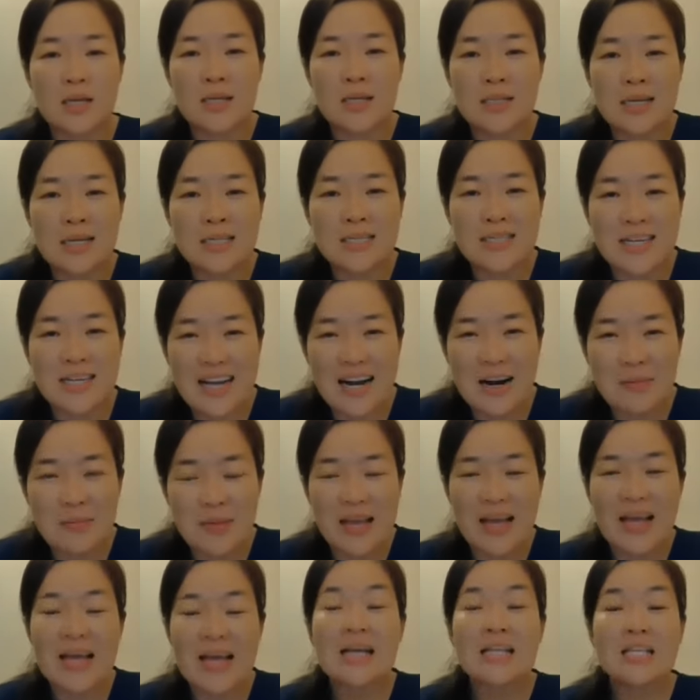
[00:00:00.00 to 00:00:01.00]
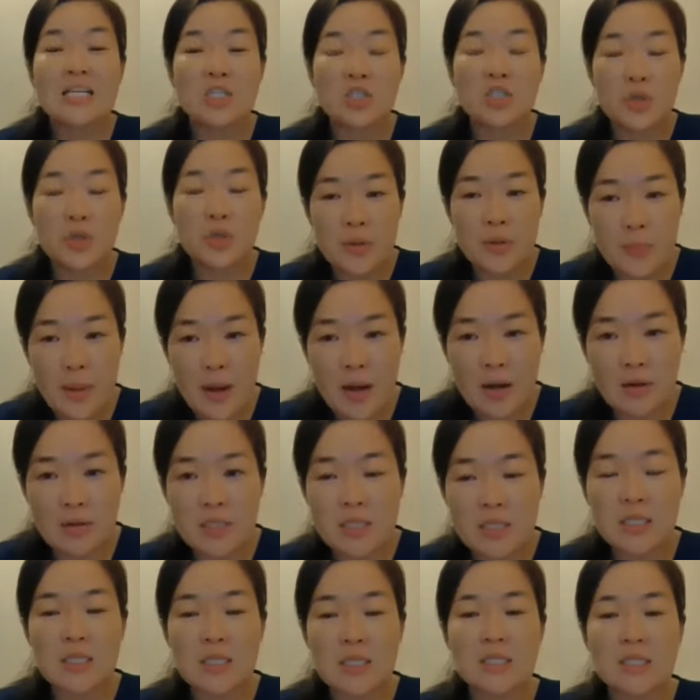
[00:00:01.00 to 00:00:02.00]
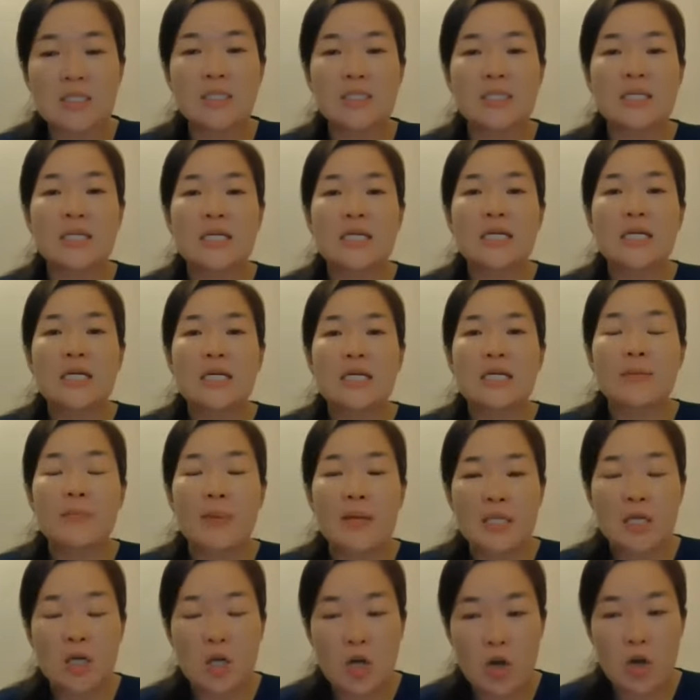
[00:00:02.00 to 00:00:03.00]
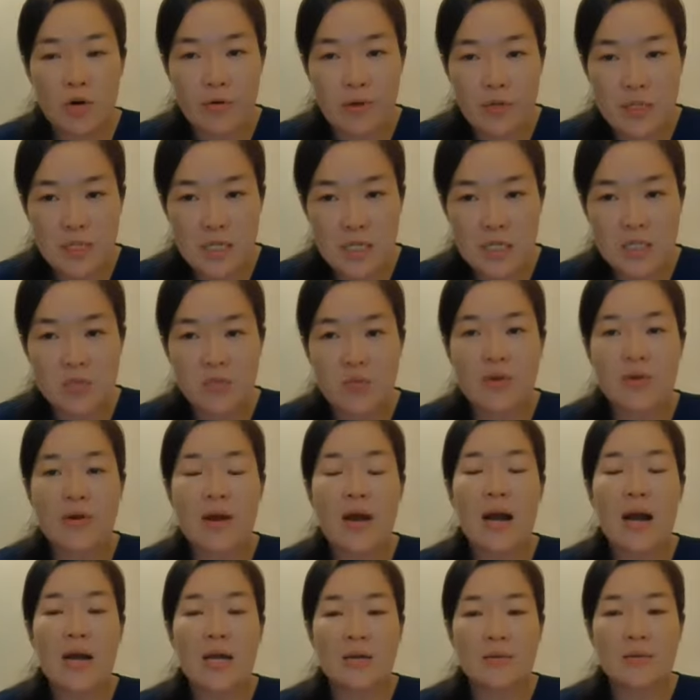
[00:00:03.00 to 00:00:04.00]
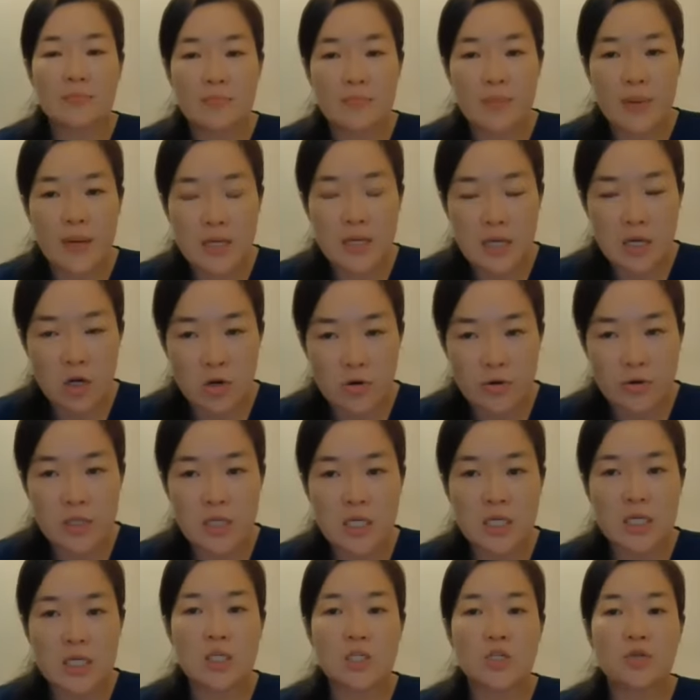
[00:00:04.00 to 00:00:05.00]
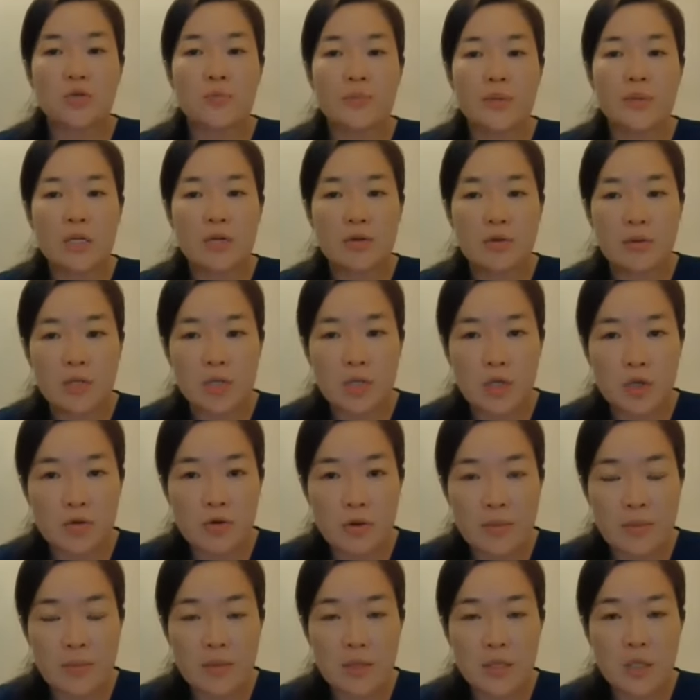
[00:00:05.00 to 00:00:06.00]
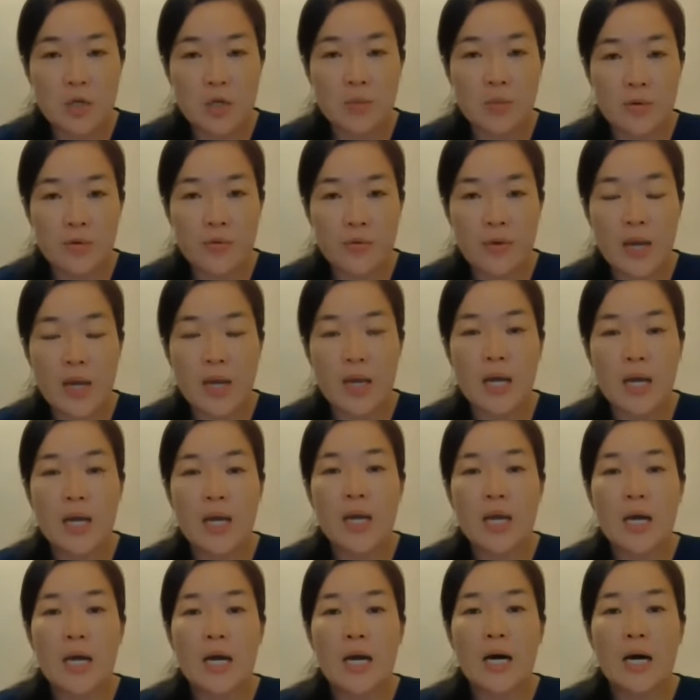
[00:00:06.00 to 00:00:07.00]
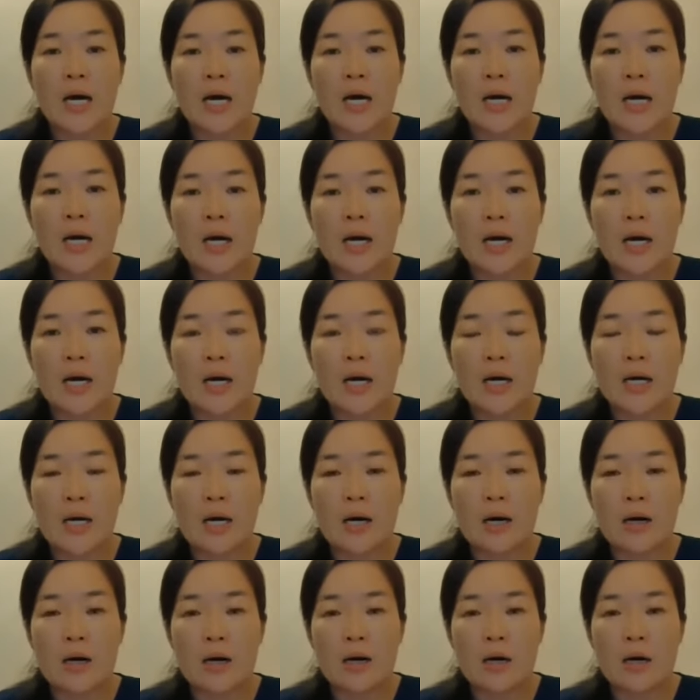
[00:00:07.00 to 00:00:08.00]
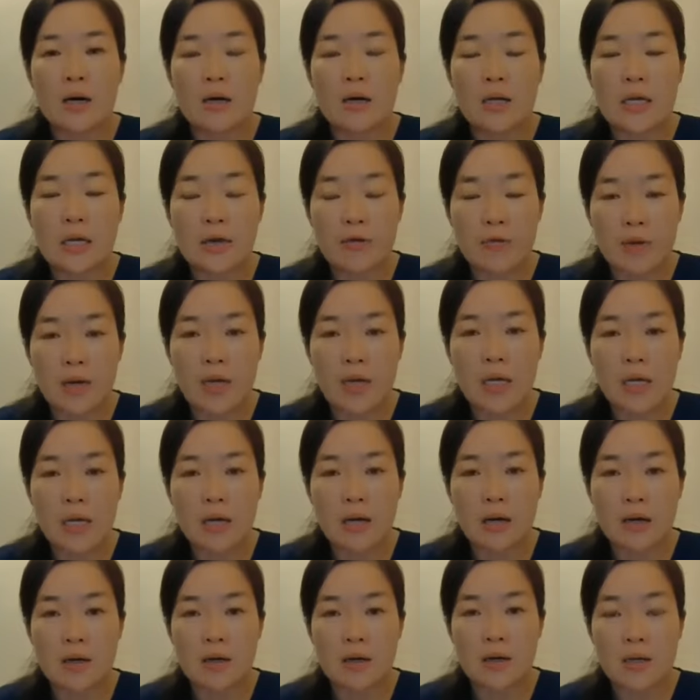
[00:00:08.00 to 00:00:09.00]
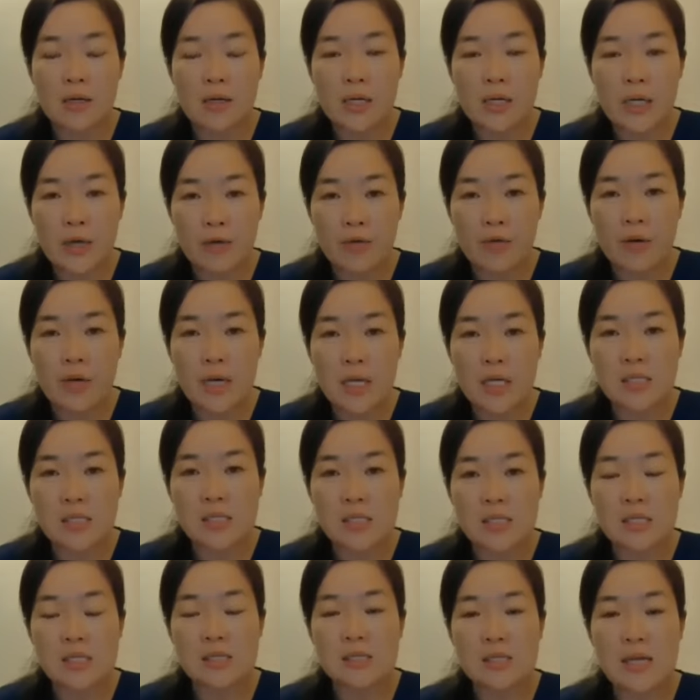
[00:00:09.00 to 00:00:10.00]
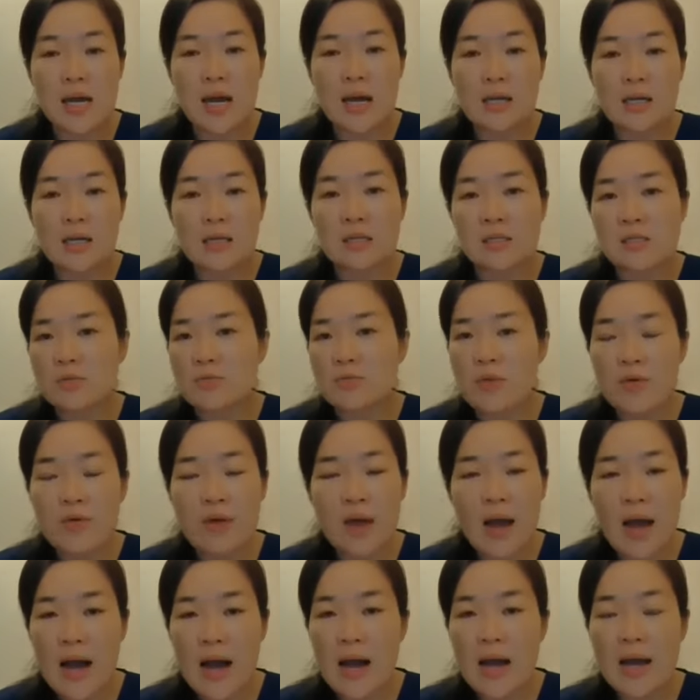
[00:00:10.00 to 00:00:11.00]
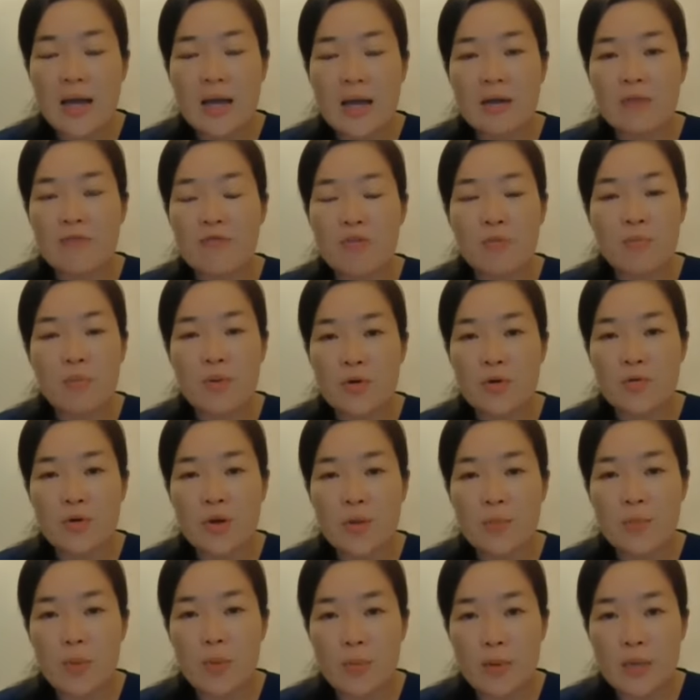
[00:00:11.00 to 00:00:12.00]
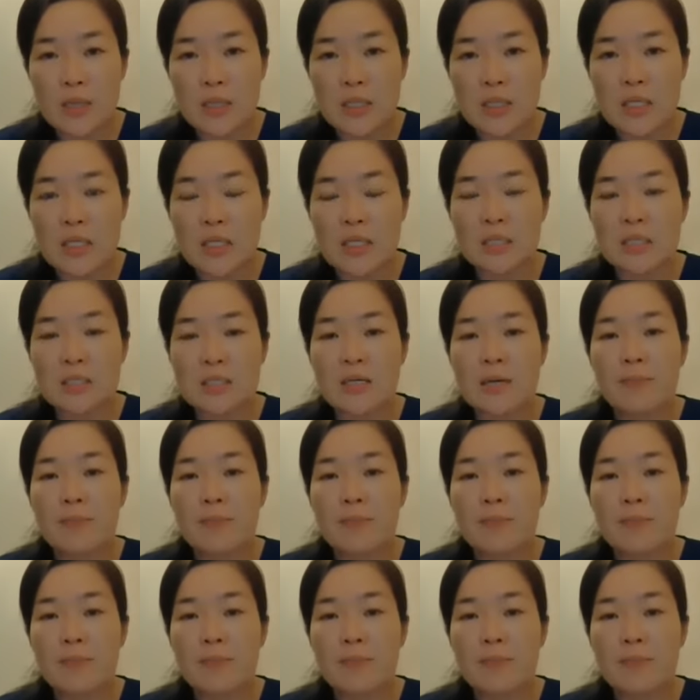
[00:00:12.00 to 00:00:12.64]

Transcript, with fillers: doesn't come in. The turmeric powders, beta carotenes, very high in beta carotene, turmeric, turmeric uh, uh, ingredient, uh, ingredients inside. It's very high inflammatory properties.